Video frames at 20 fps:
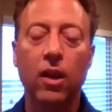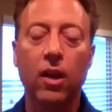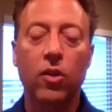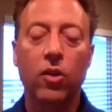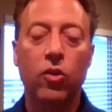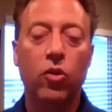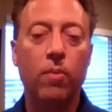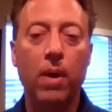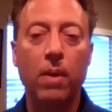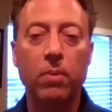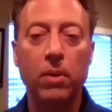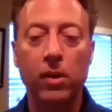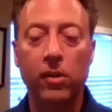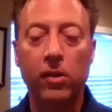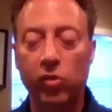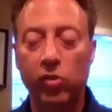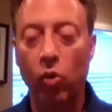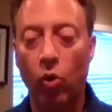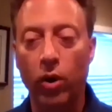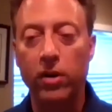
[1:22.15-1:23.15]
there may be
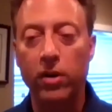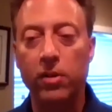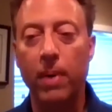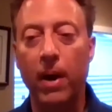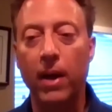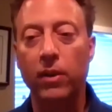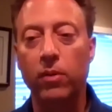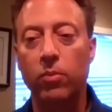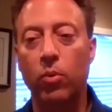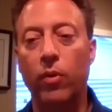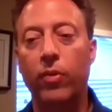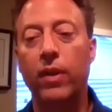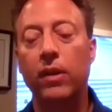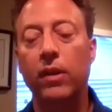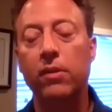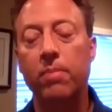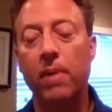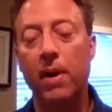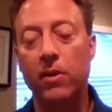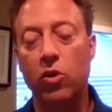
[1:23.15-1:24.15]
stories about them or things
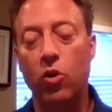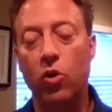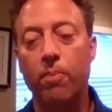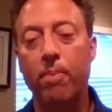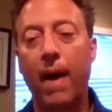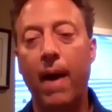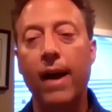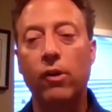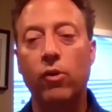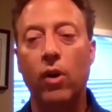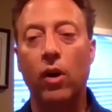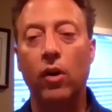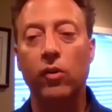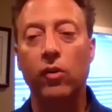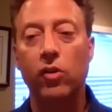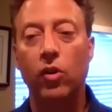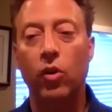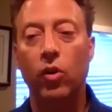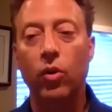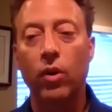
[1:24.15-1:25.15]
about their background.
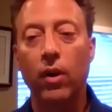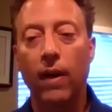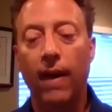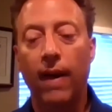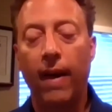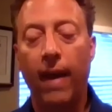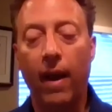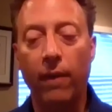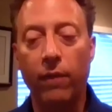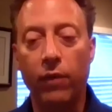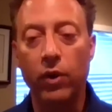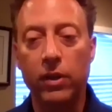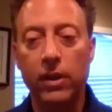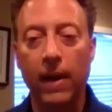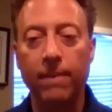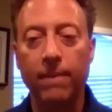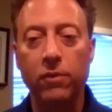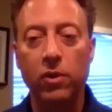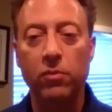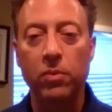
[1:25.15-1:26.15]
So every
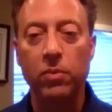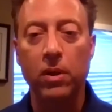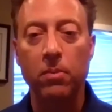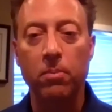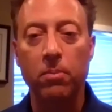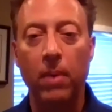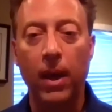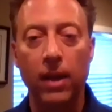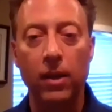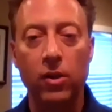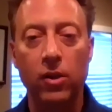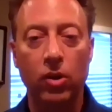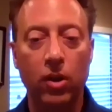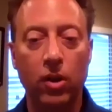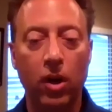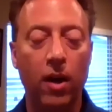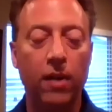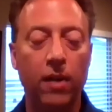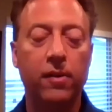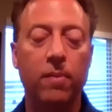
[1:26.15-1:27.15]
attempt is being made to
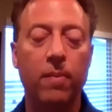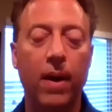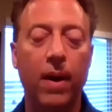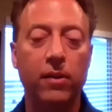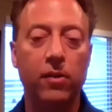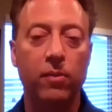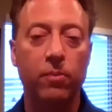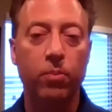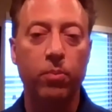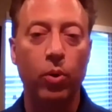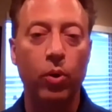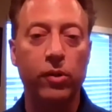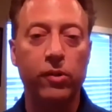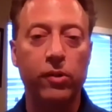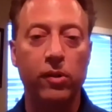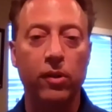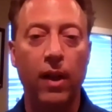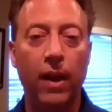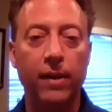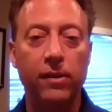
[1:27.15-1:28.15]
customize and
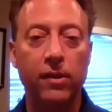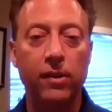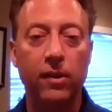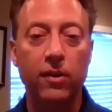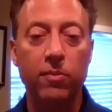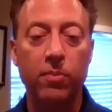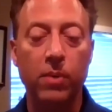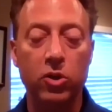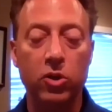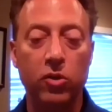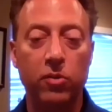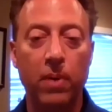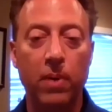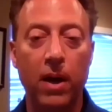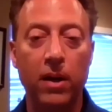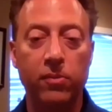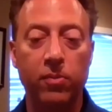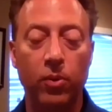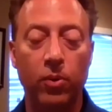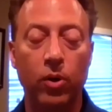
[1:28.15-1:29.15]
personalize it as much as
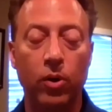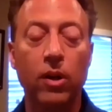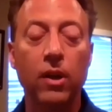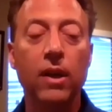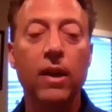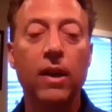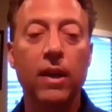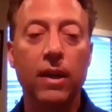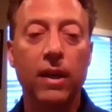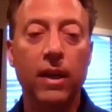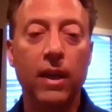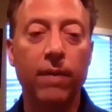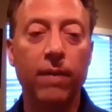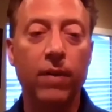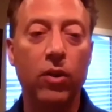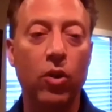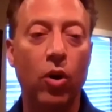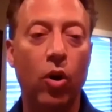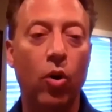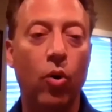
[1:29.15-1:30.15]
possible, even
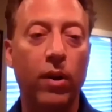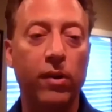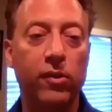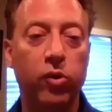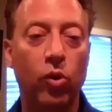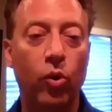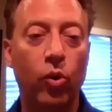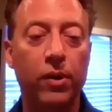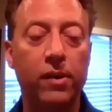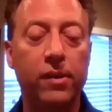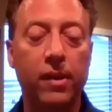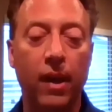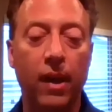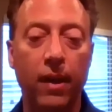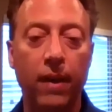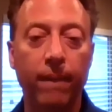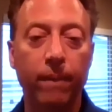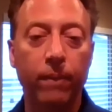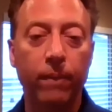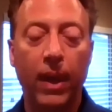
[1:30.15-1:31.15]
though, as Lauren said,
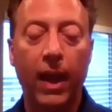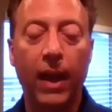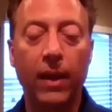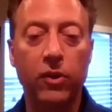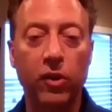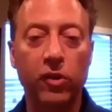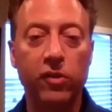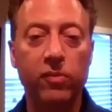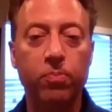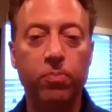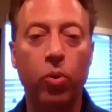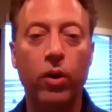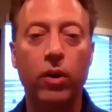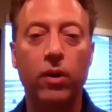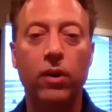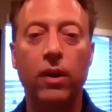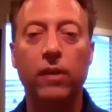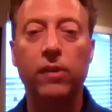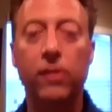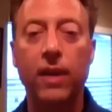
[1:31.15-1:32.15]
at this point,
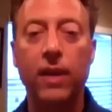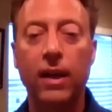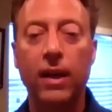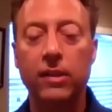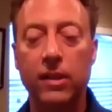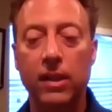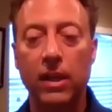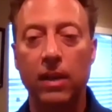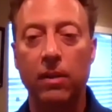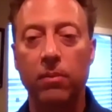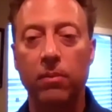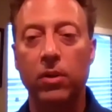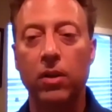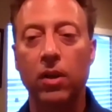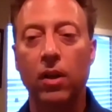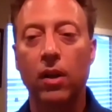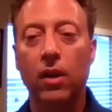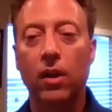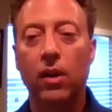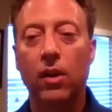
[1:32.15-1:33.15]
it's not deemed
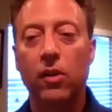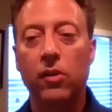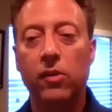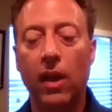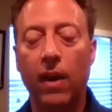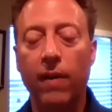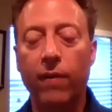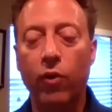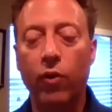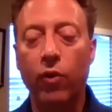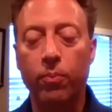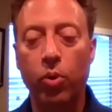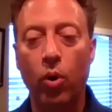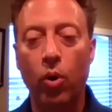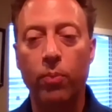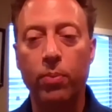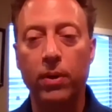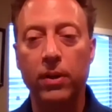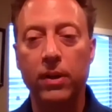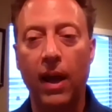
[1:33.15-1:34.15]
safe or
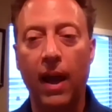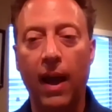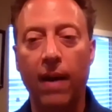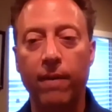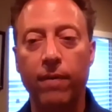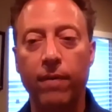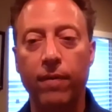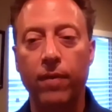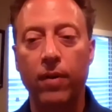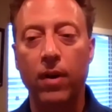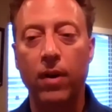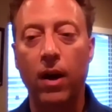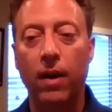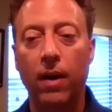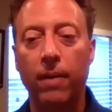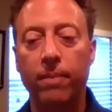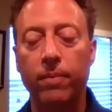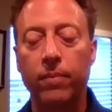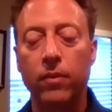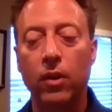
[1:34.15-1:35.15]
appropriate to have
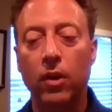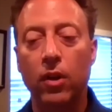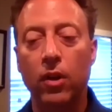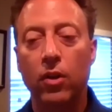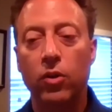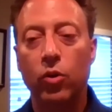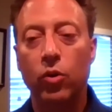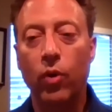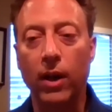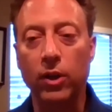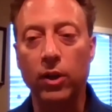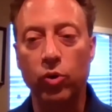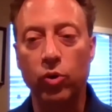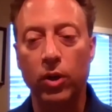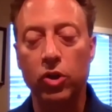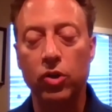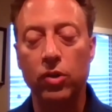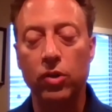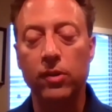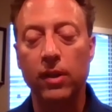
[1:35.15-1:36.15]
the
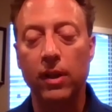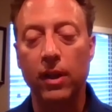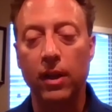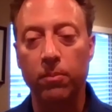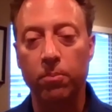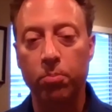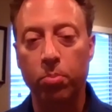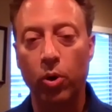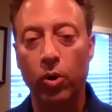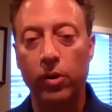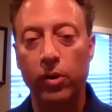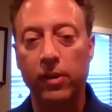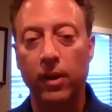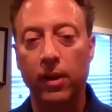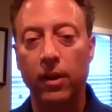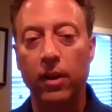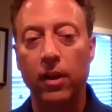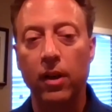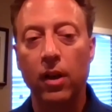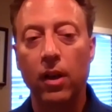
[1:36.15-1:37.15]
graduations in
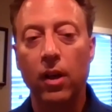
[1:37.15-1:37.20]
person.